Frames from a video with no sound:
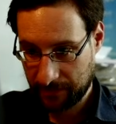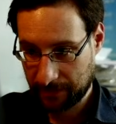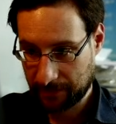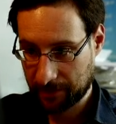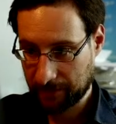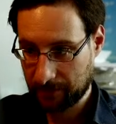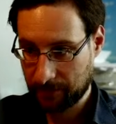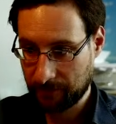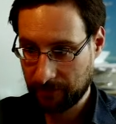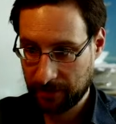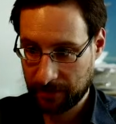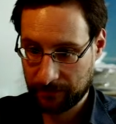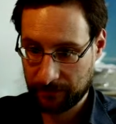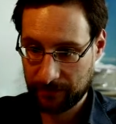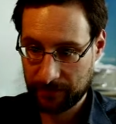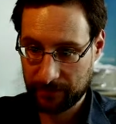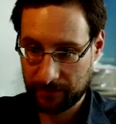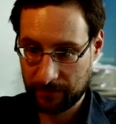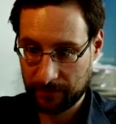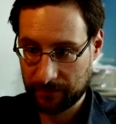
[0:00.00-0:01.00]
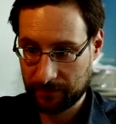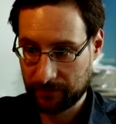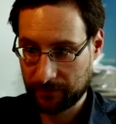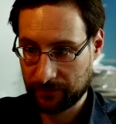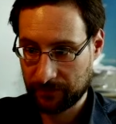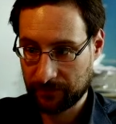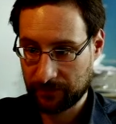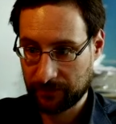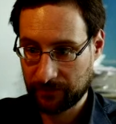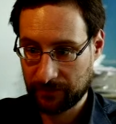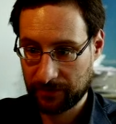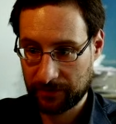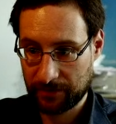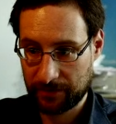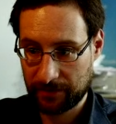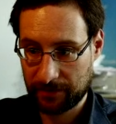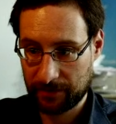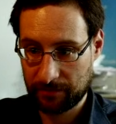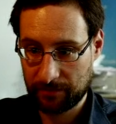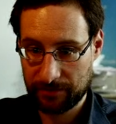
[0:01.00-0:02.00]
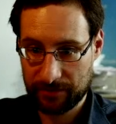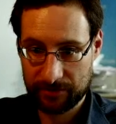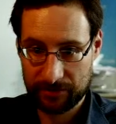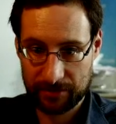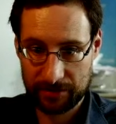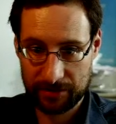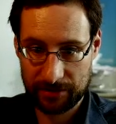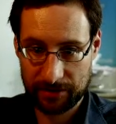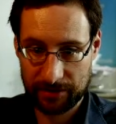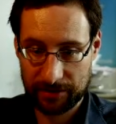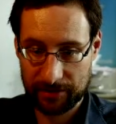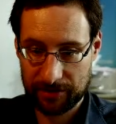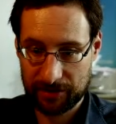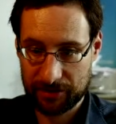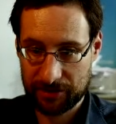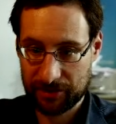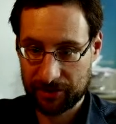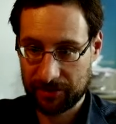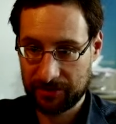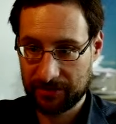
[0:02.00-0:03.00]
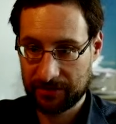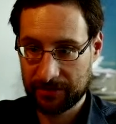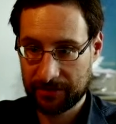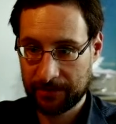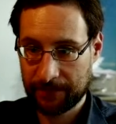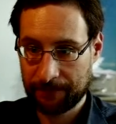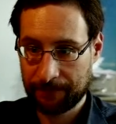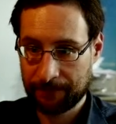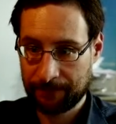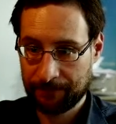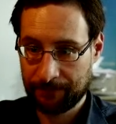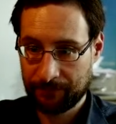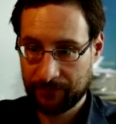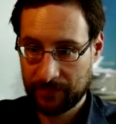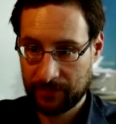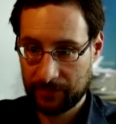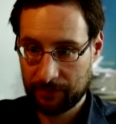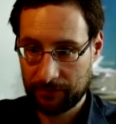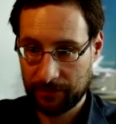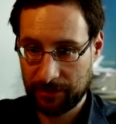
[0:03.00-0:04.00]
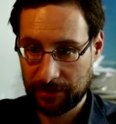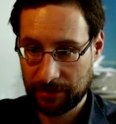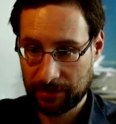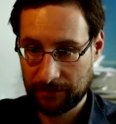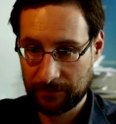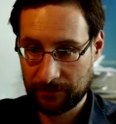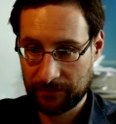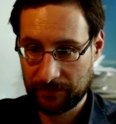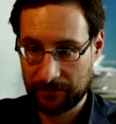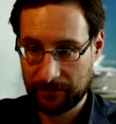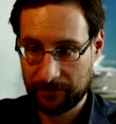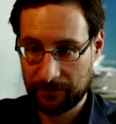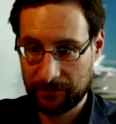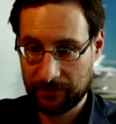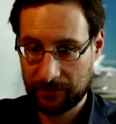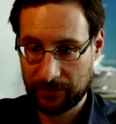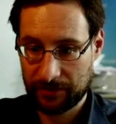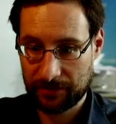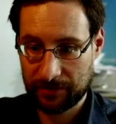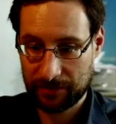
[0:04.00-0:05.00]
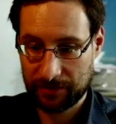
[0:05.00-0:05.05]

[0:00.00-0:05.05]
now we have here a lot of garbage. Shit. Only life on. Darn.